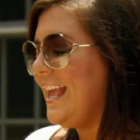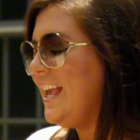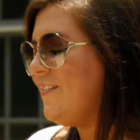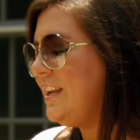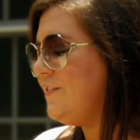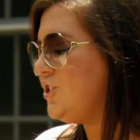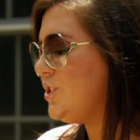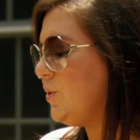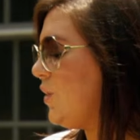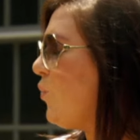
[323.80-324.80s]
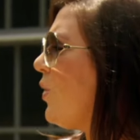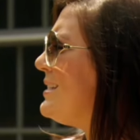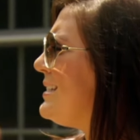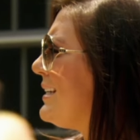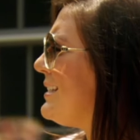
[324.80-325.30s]
even if she's only
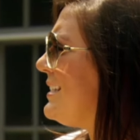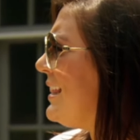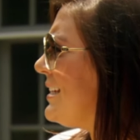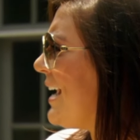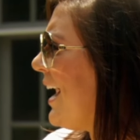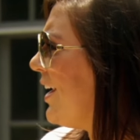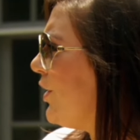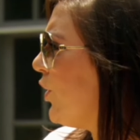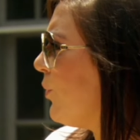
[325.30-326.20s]
116th Italian or